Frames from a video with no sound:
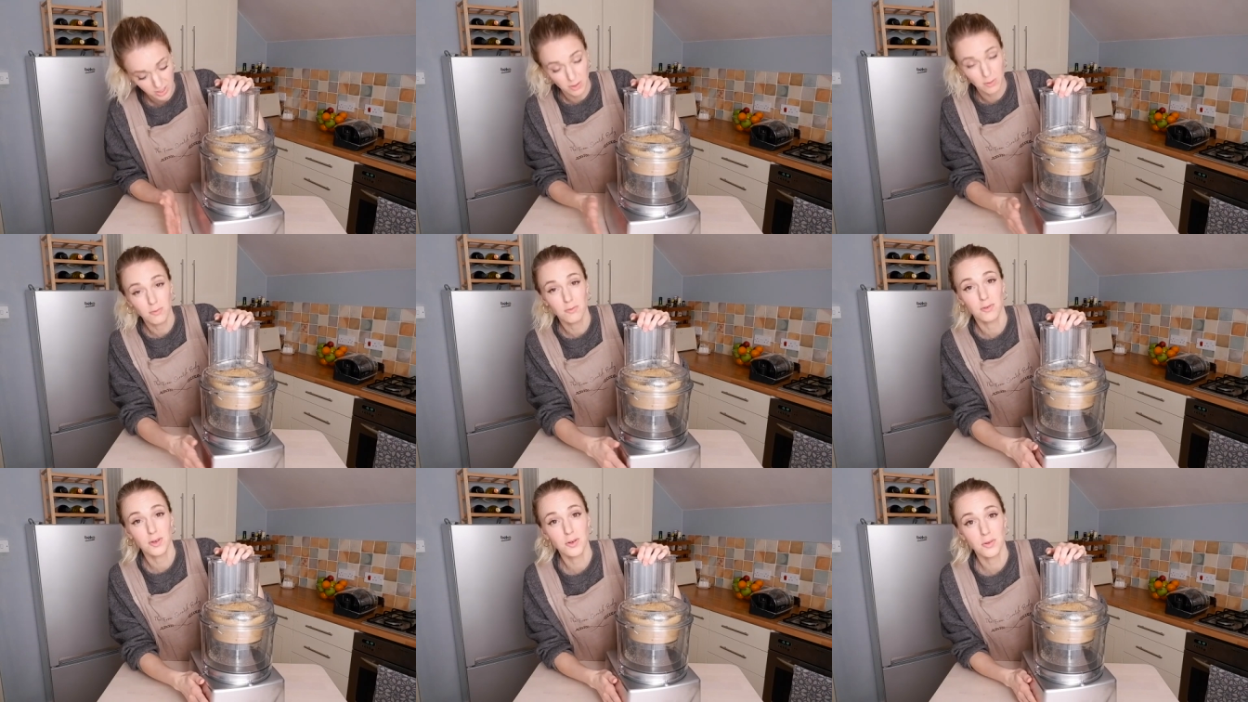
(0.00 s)
can
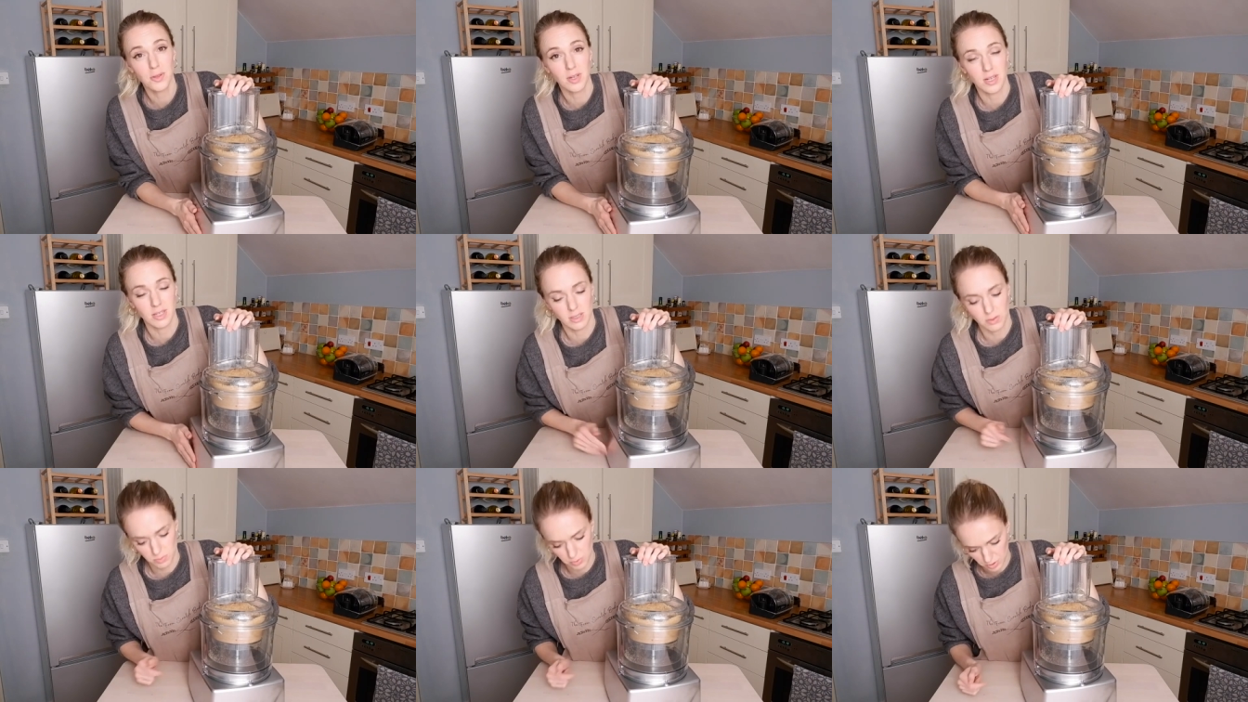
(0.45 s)
feel that
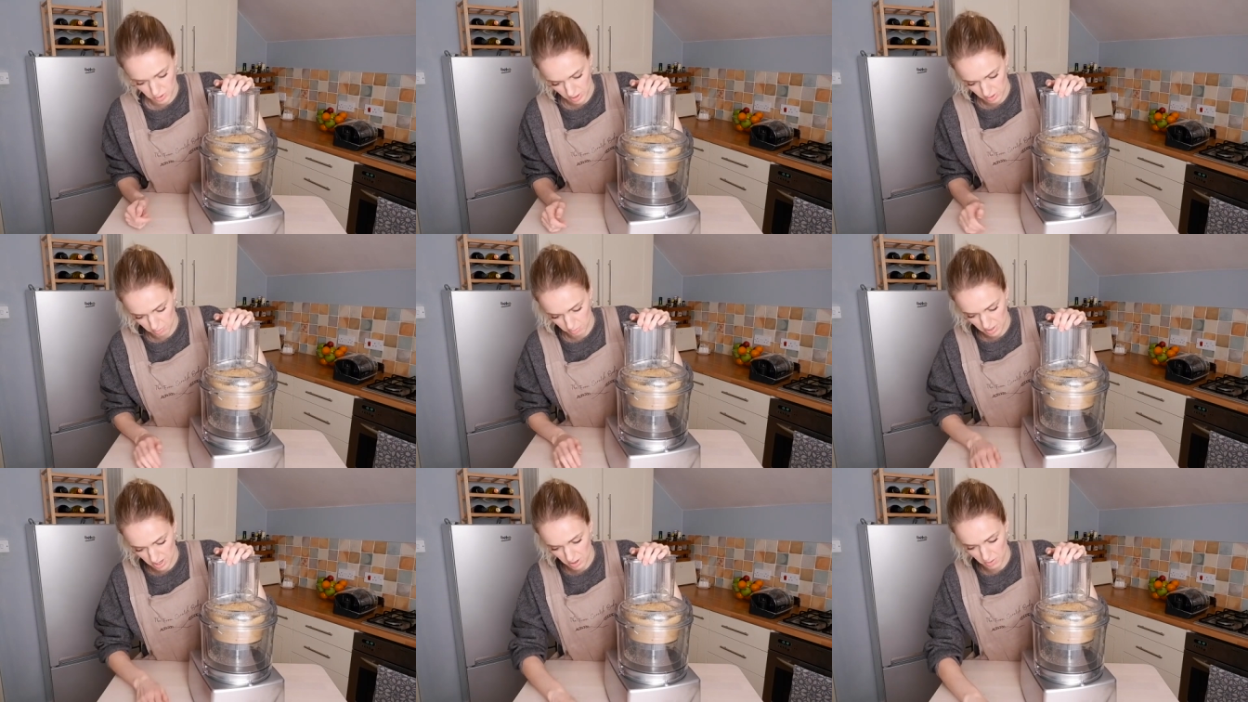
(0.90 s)
it's a
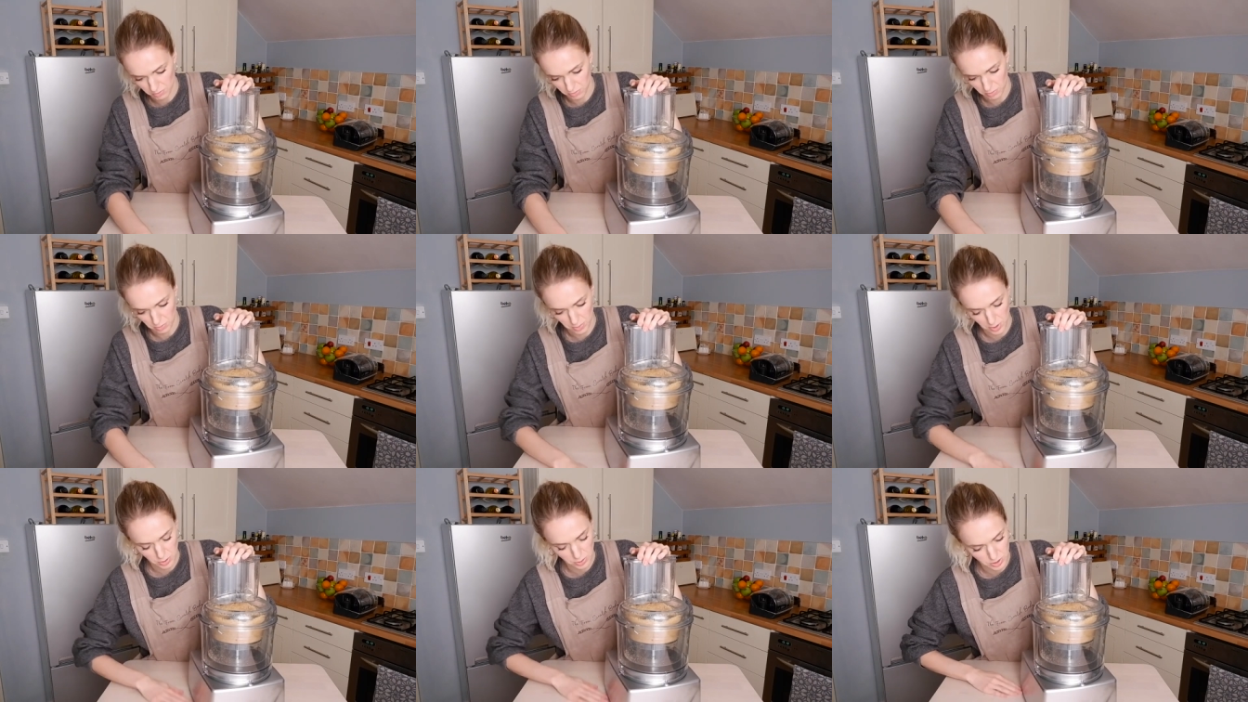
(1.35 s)
pretty powerful
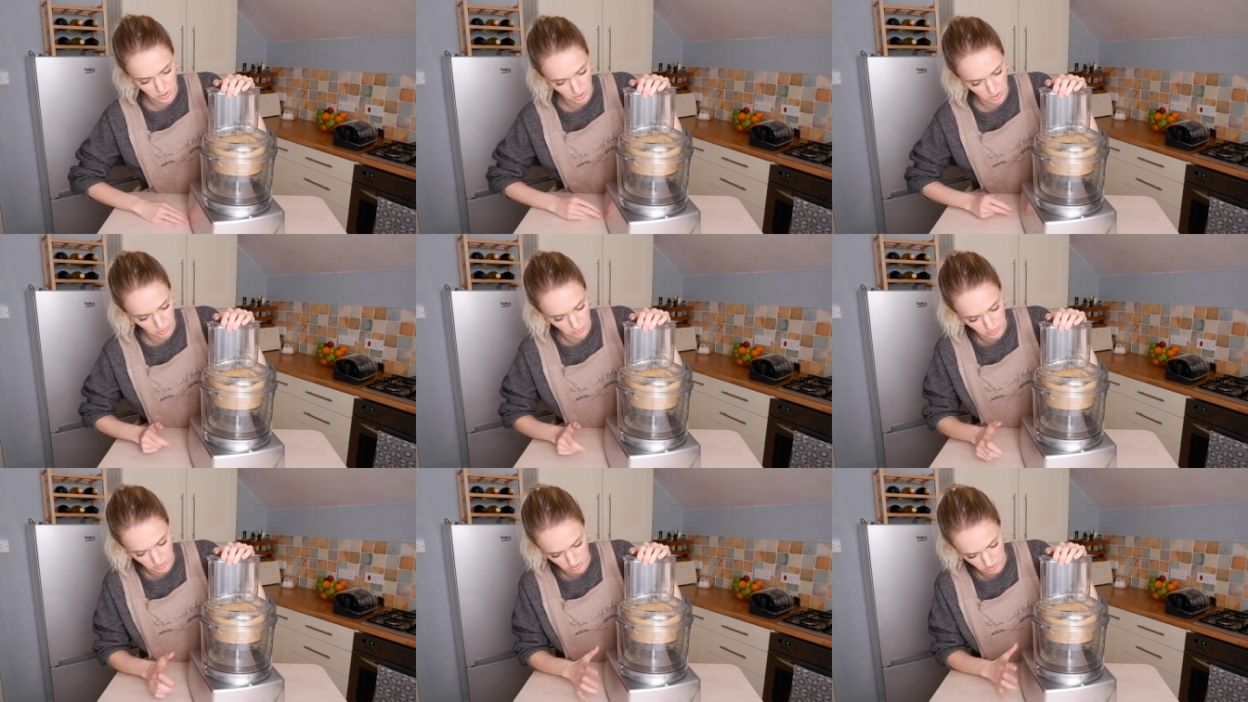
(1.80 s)

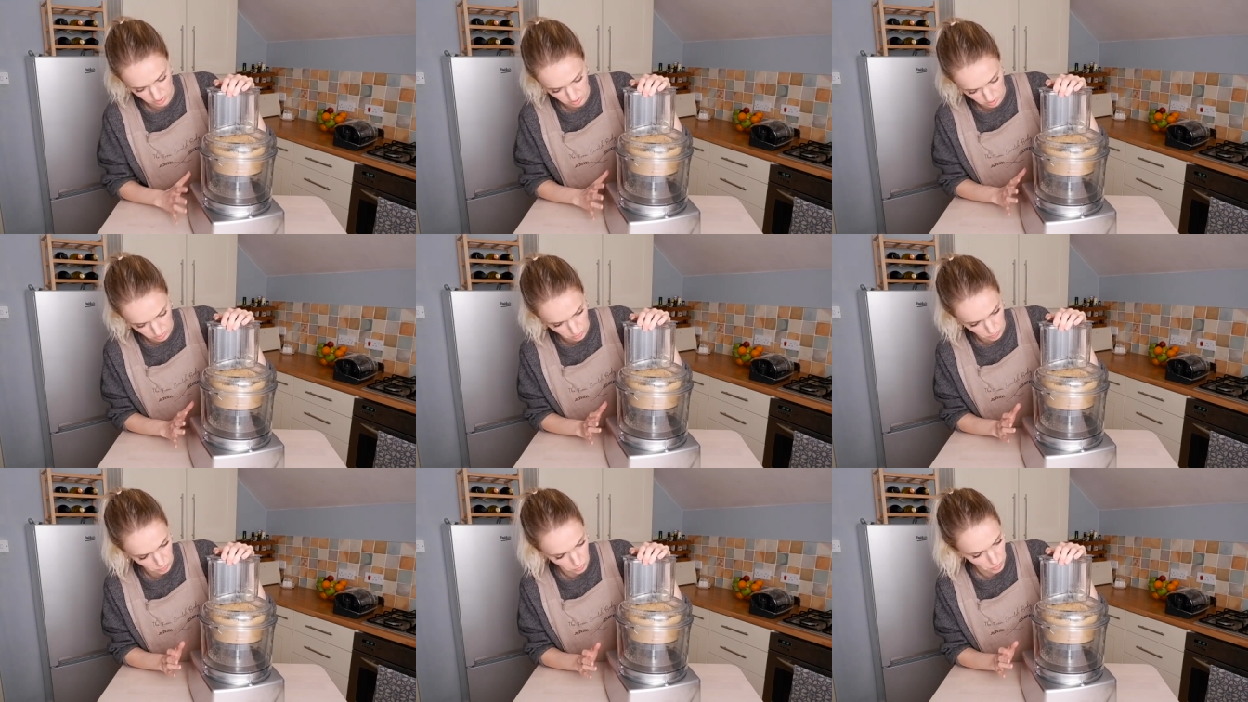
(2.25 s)
motor, which is
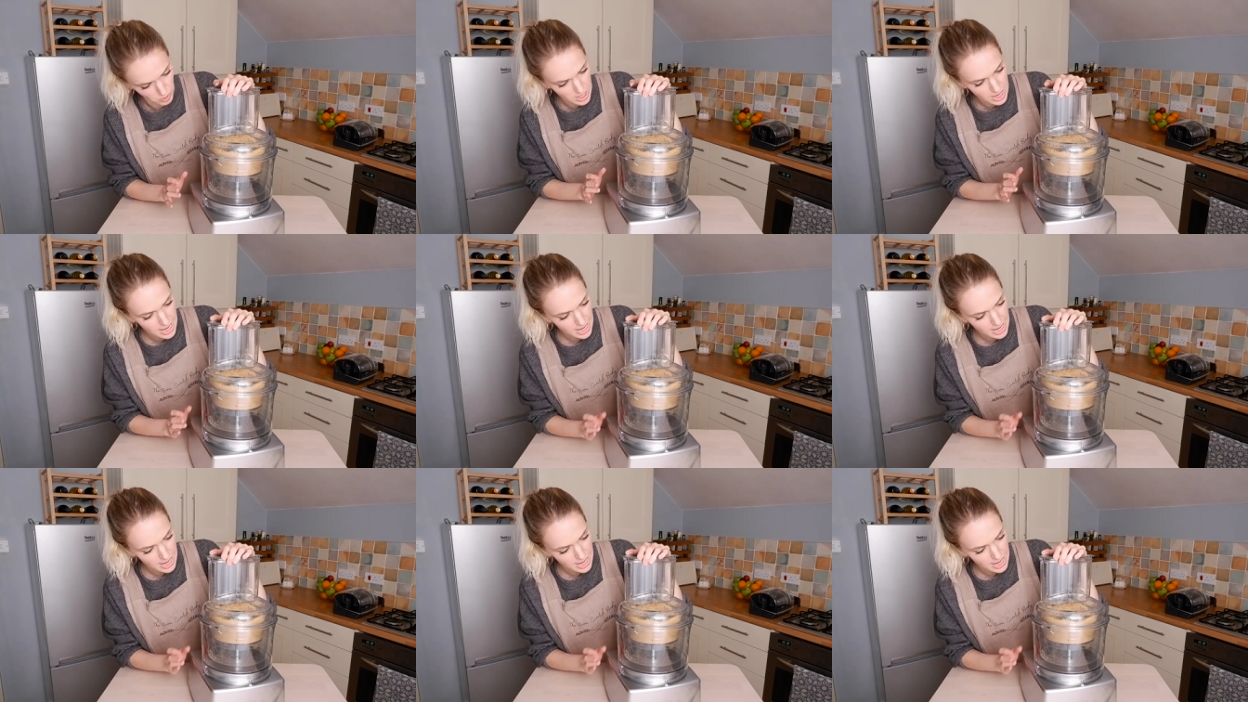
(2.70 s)
cool.